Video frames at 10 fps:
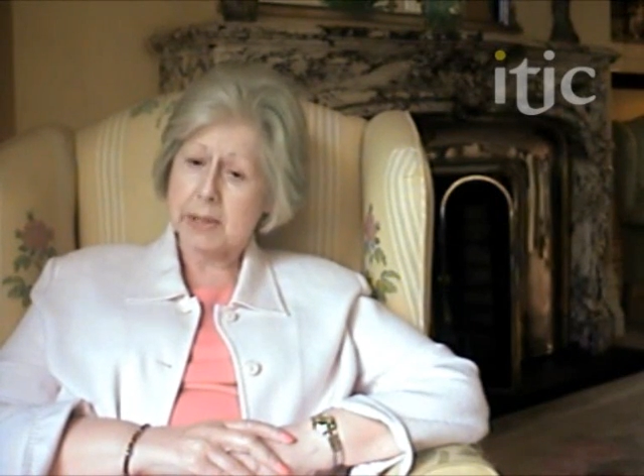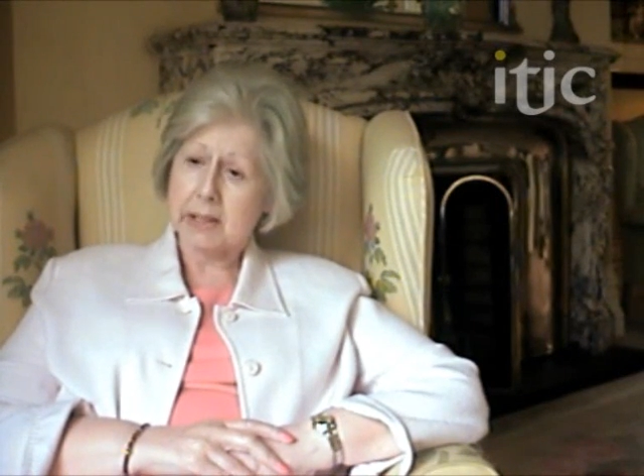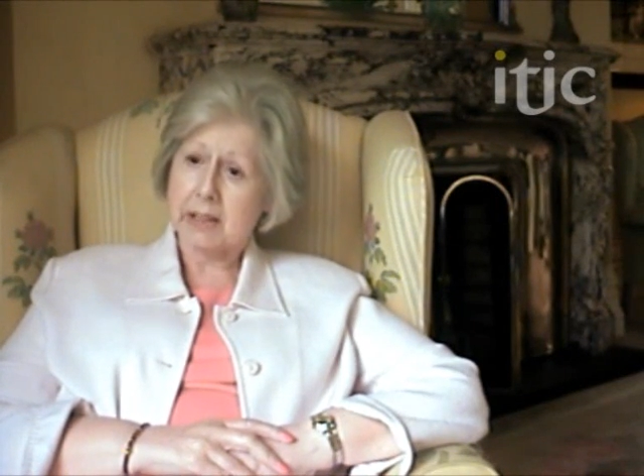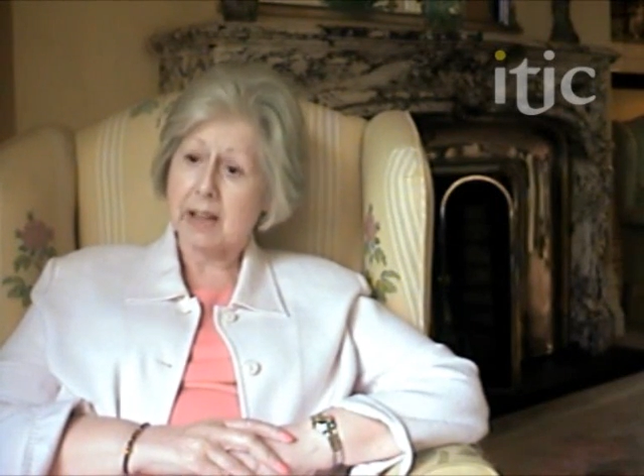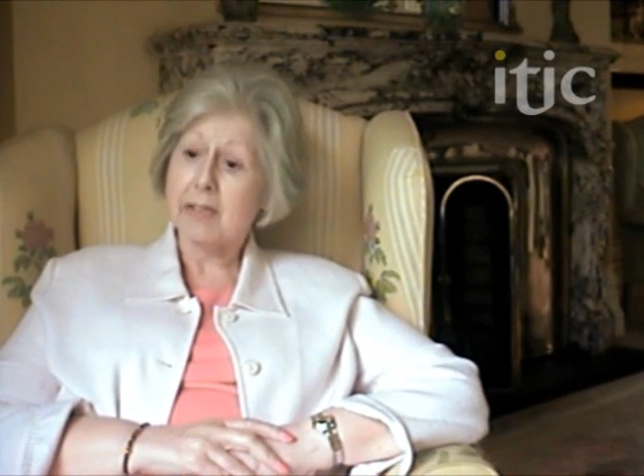
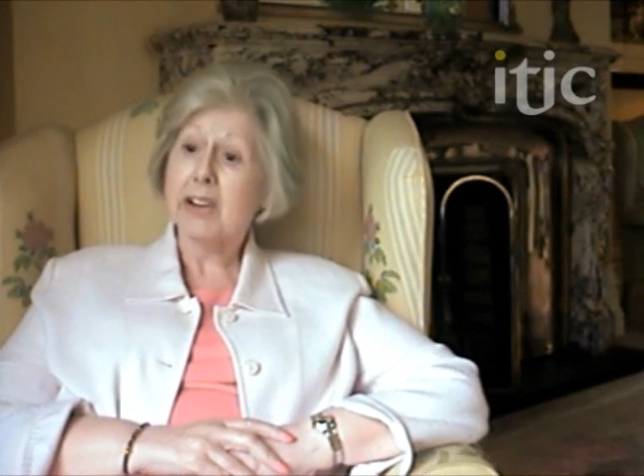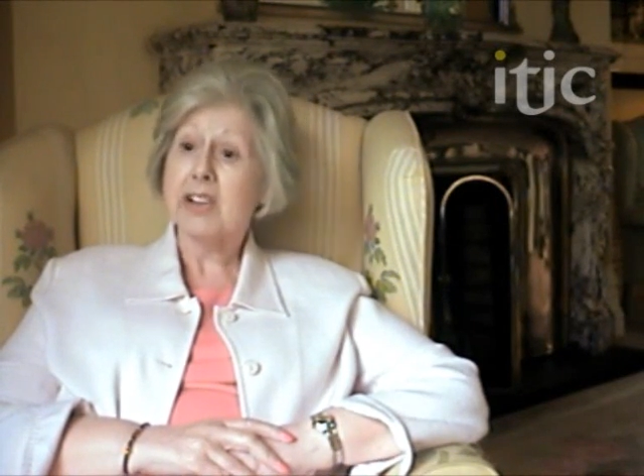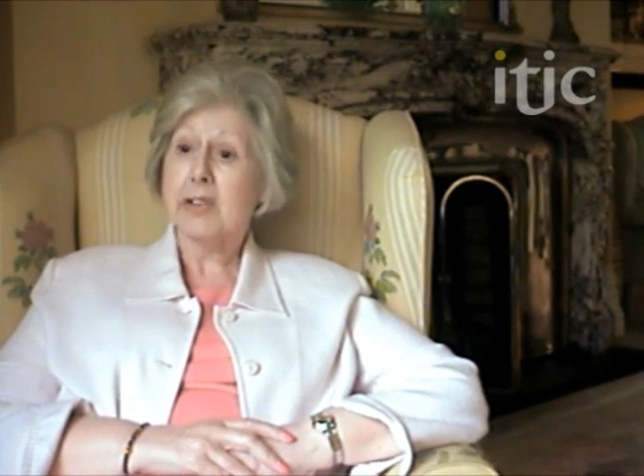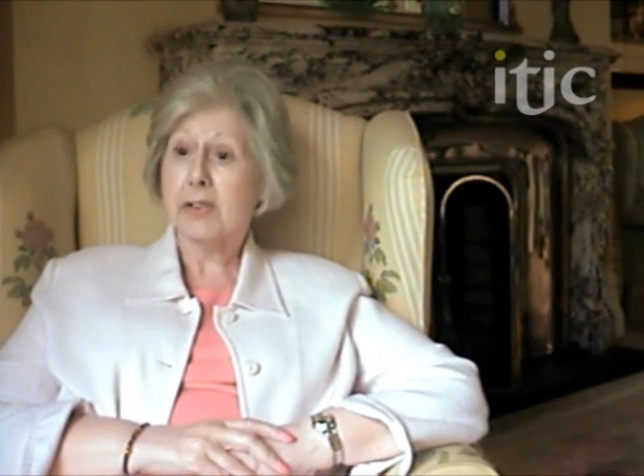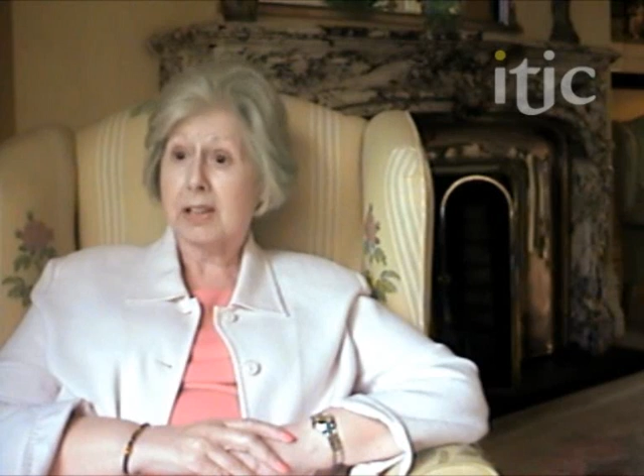been a
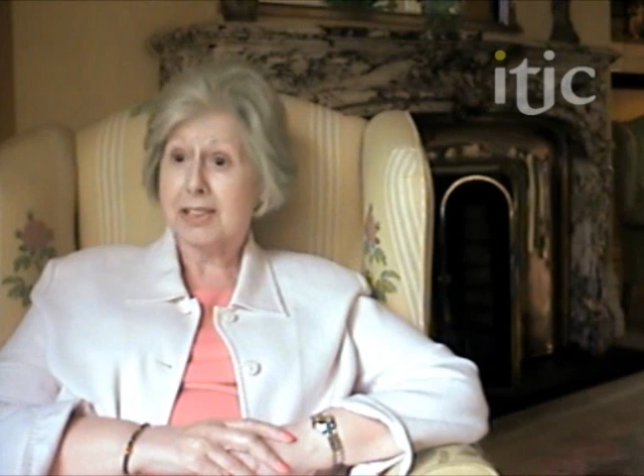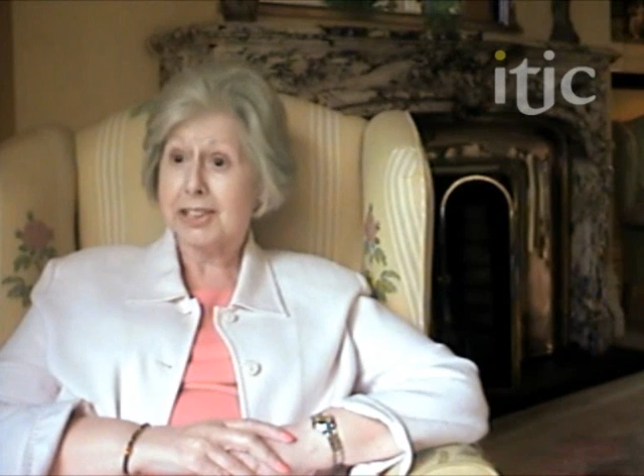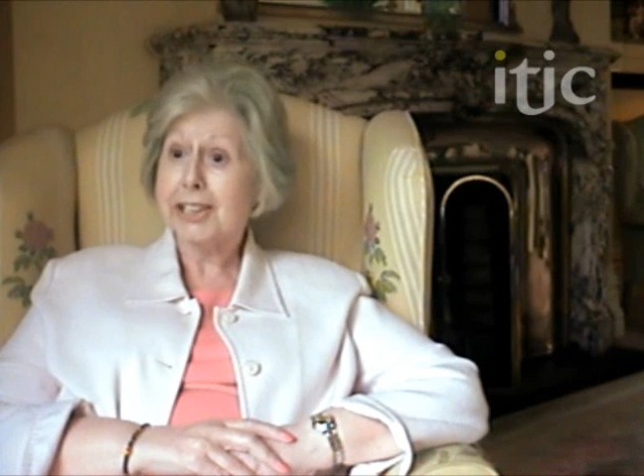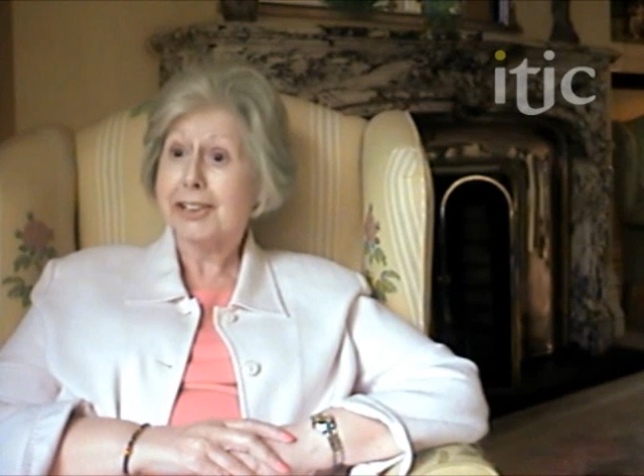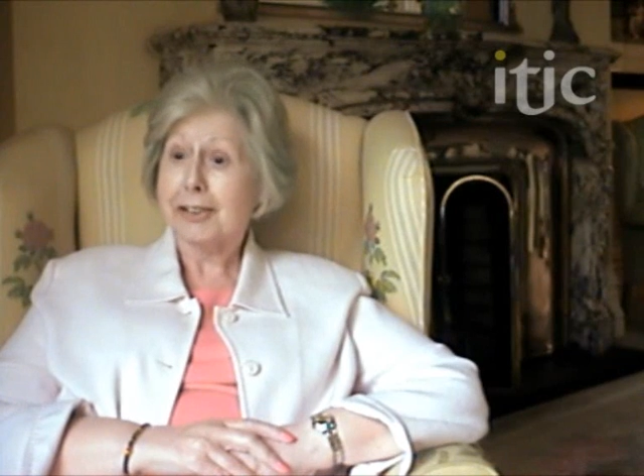very
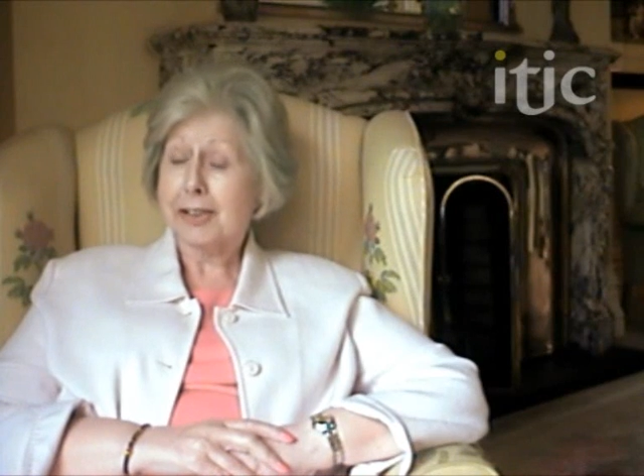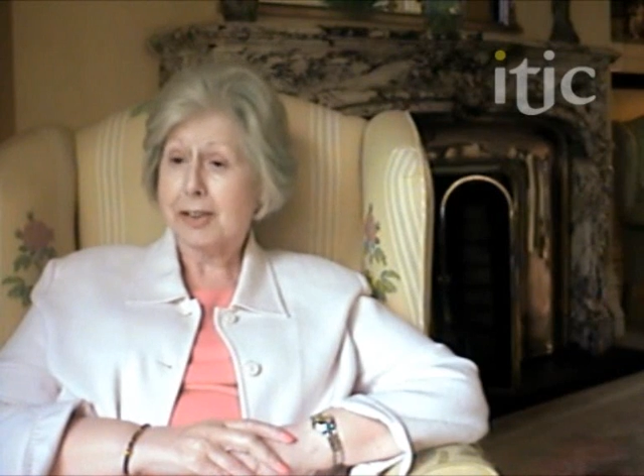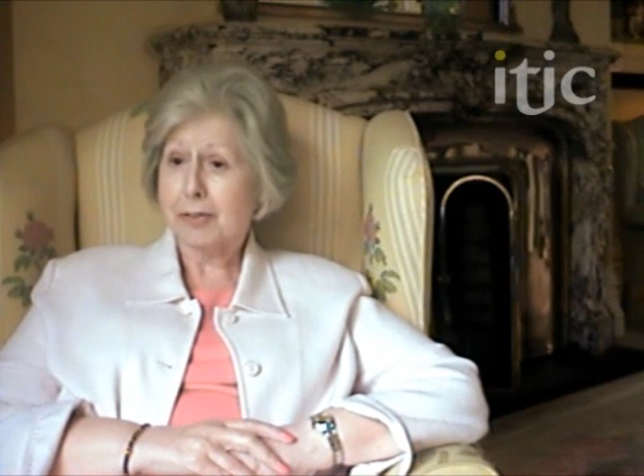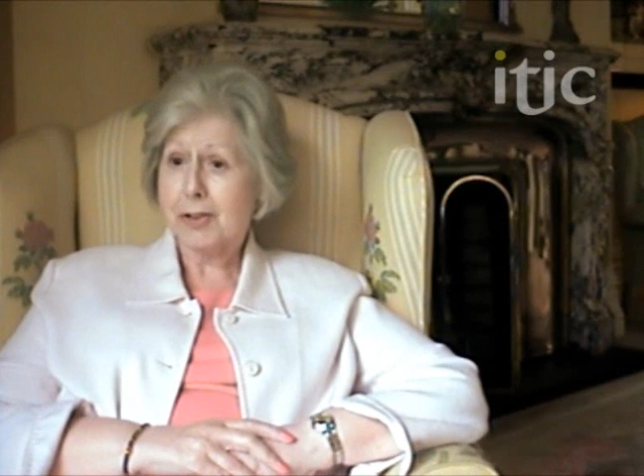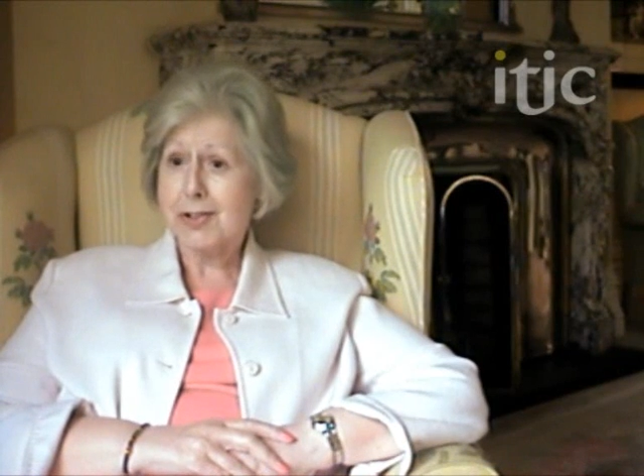difficult year,
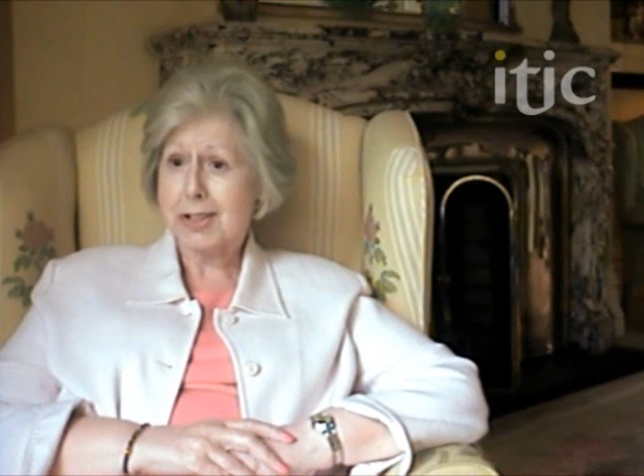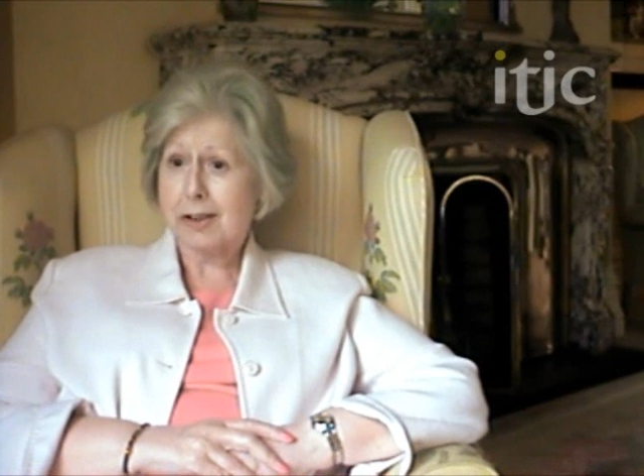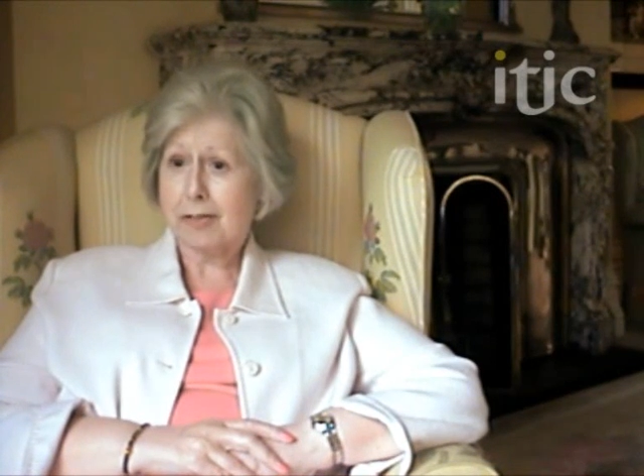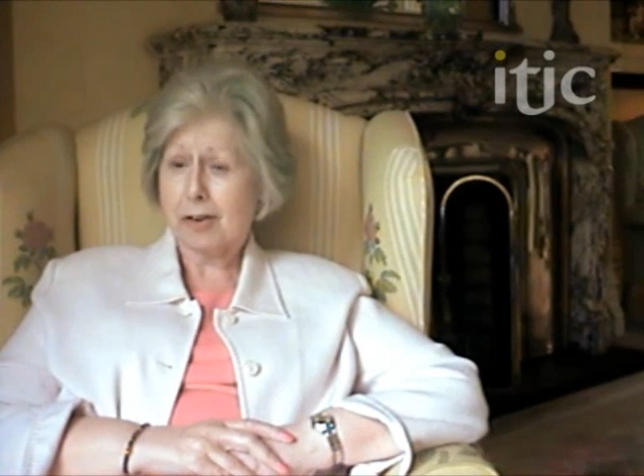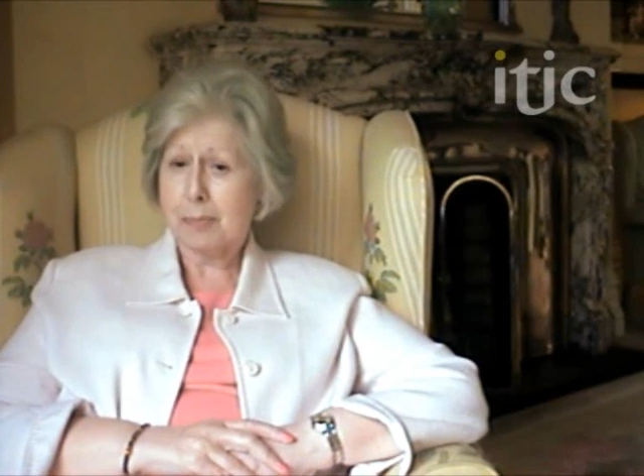the first
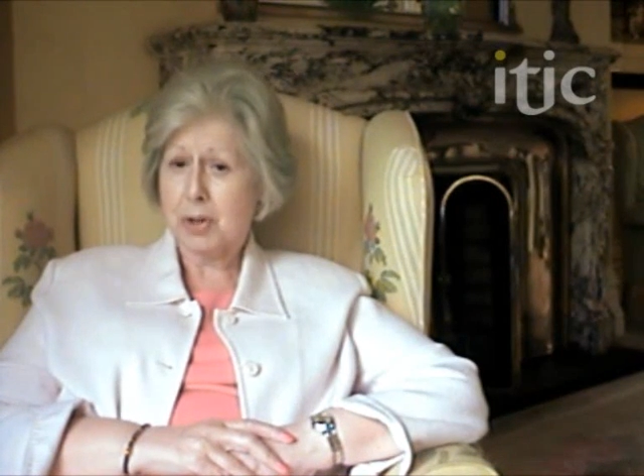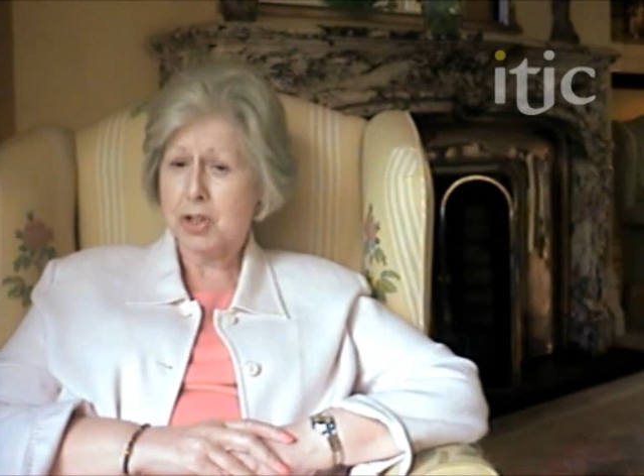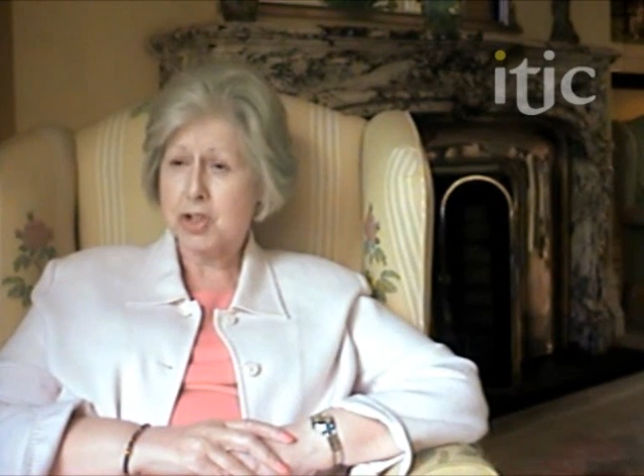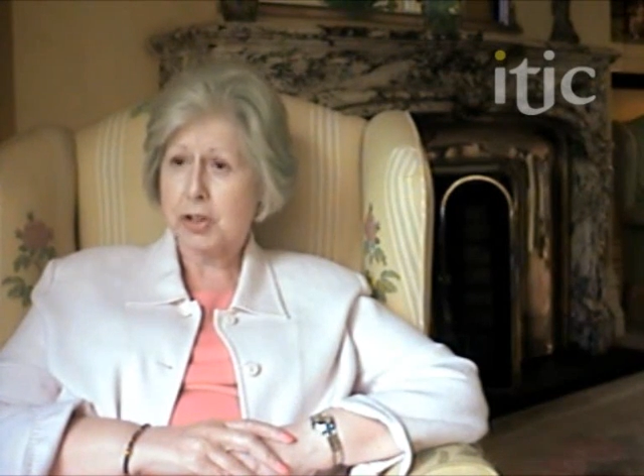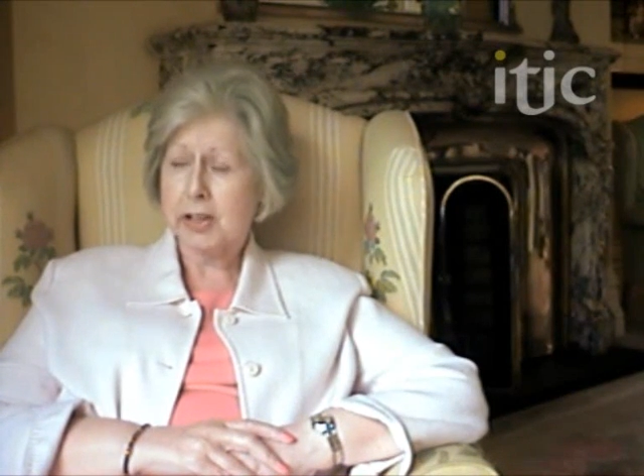year of our
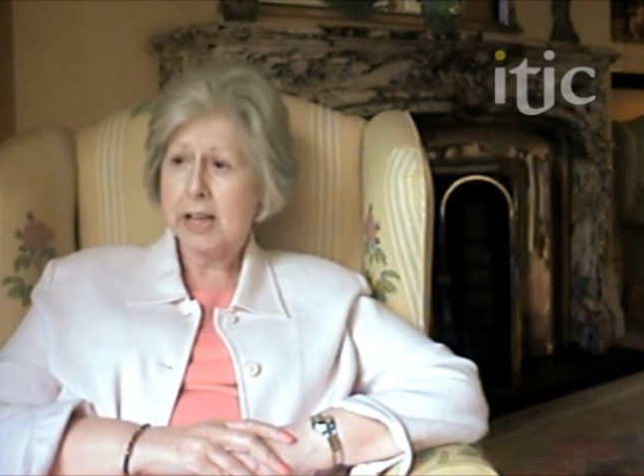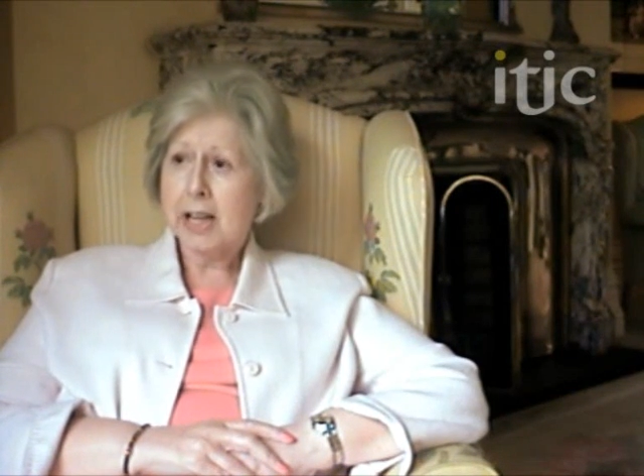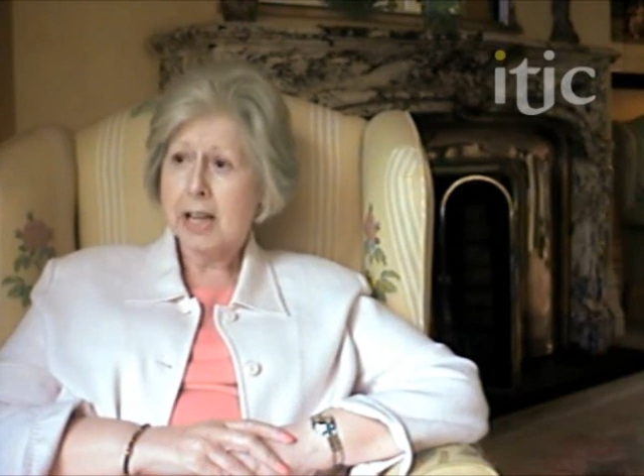merger.